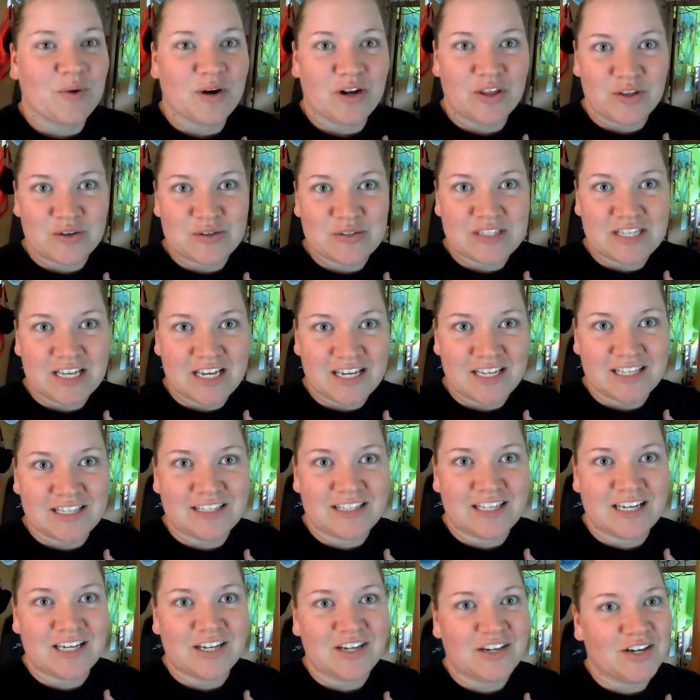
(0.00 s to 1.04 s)
One of those
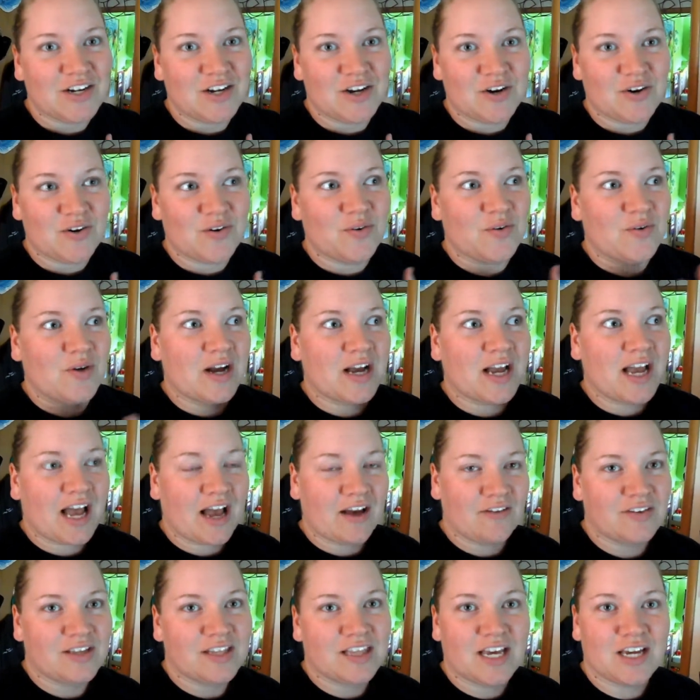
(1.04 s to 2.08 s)
things that
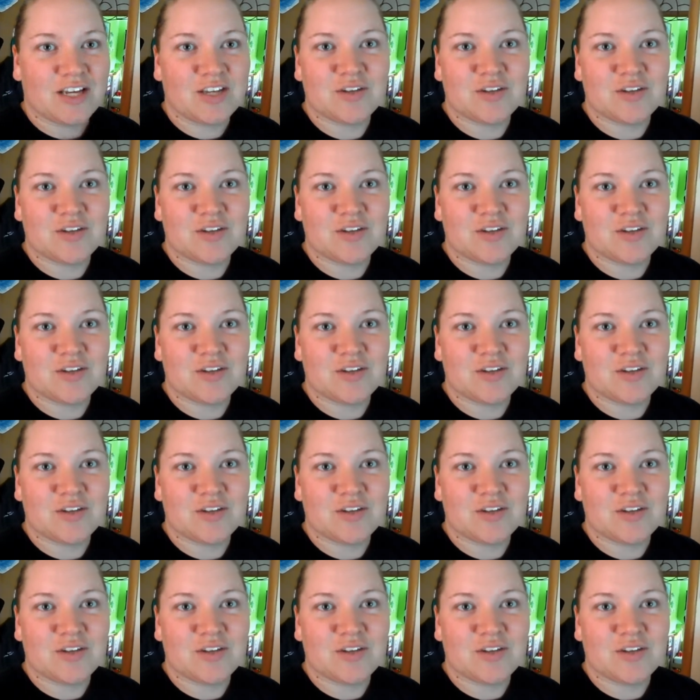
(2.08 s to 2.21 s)
having